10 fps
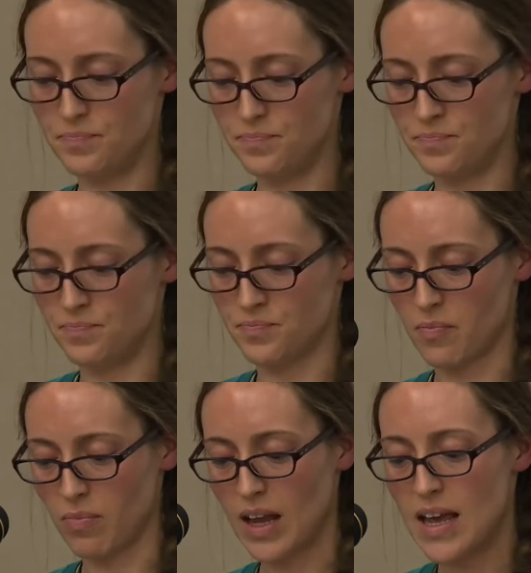
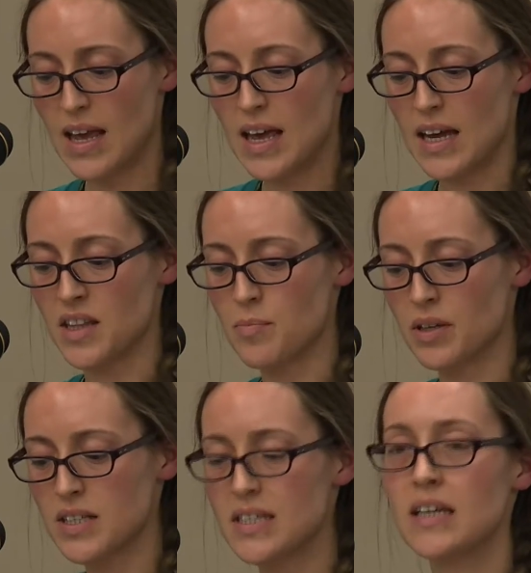In the
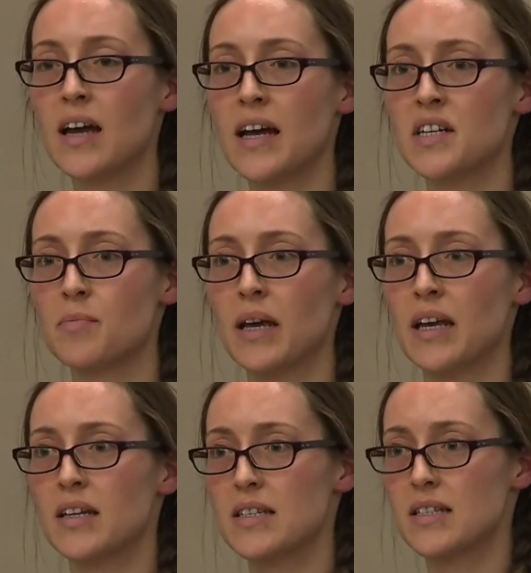Bill C-9
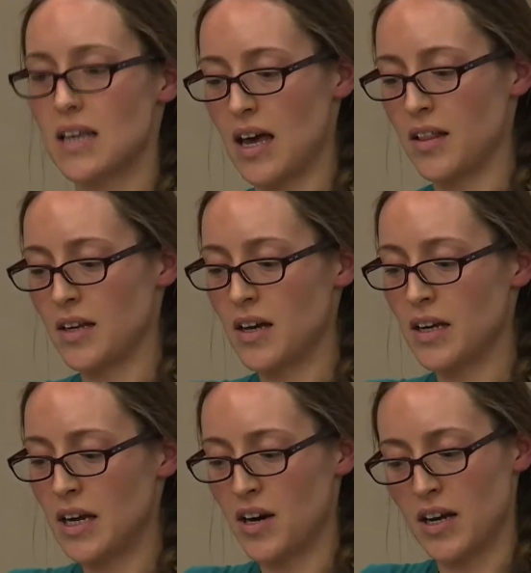debates, Helena
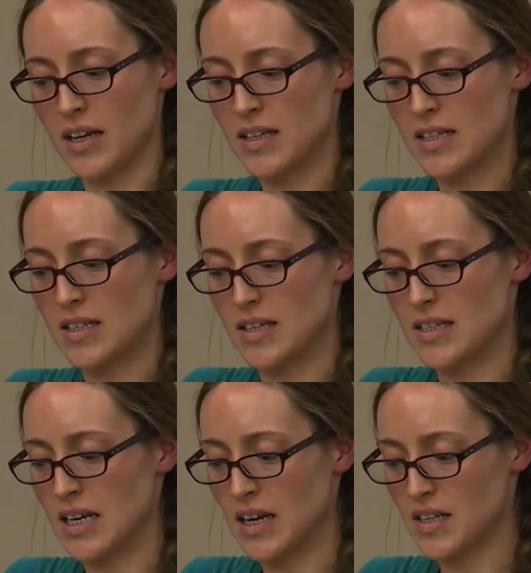Gergis
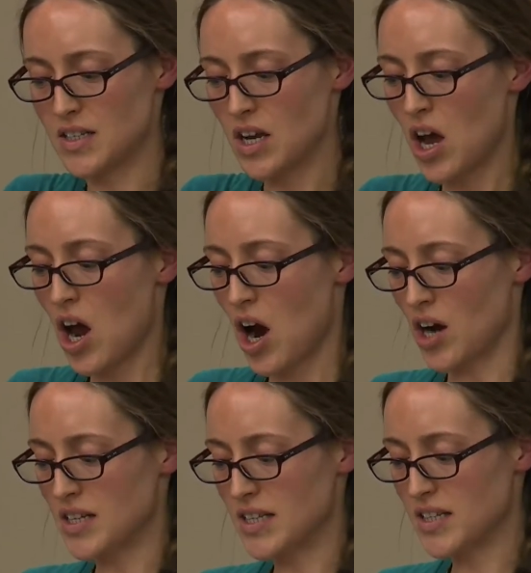states,
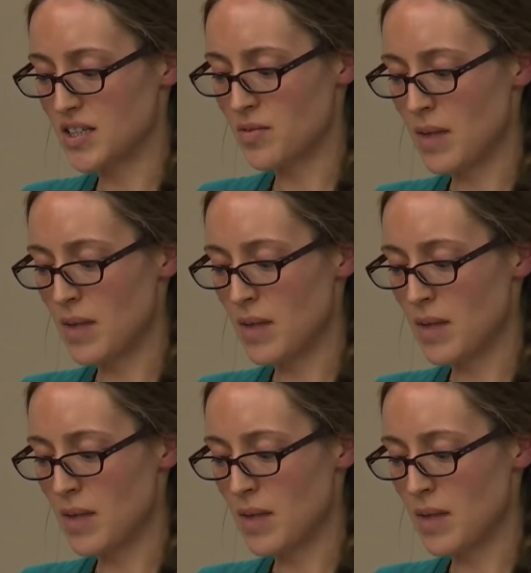"Our system